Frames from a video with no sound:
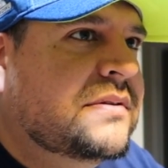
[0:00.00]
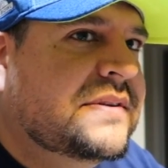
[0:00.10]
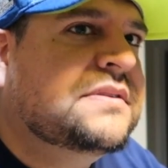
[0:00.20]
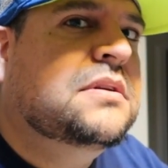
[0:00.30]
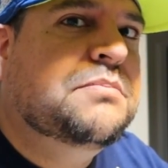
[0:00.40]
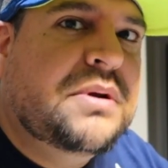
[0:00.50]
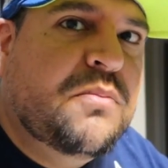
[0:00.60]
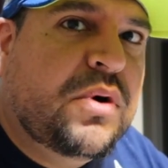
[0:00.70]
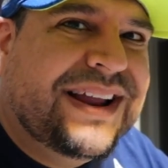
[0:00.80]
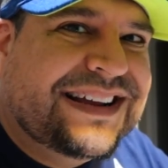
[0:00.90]
this is going to be
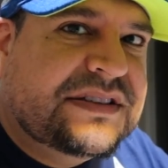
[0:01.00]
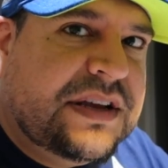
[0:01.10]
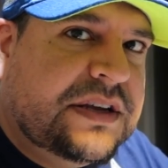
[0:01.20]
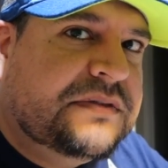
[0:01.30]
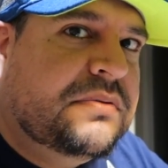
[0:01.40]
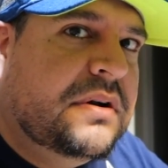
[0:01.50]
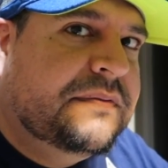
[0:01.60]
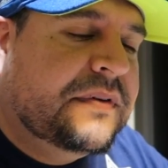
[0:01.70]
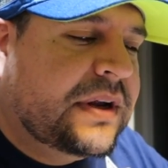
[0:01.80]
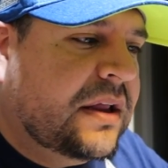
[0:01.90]
more like a test
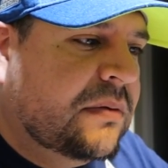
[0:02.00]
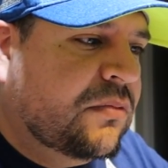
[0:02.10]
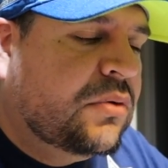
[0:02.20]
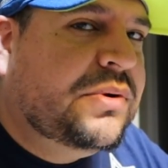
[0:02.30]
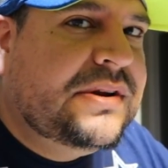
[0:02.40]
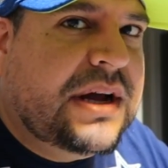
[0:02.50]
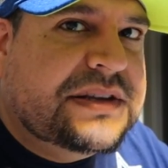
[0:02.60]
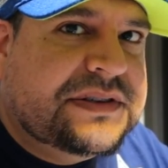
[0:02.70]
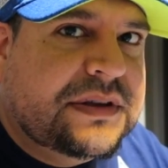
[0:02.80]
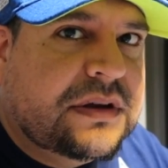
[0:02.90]
run for Kellen Moore, what do you
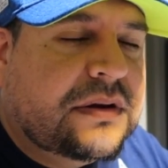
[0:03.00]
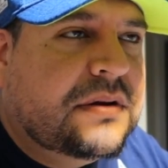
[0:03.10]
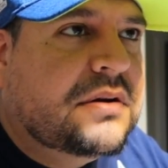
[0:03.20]
guys think?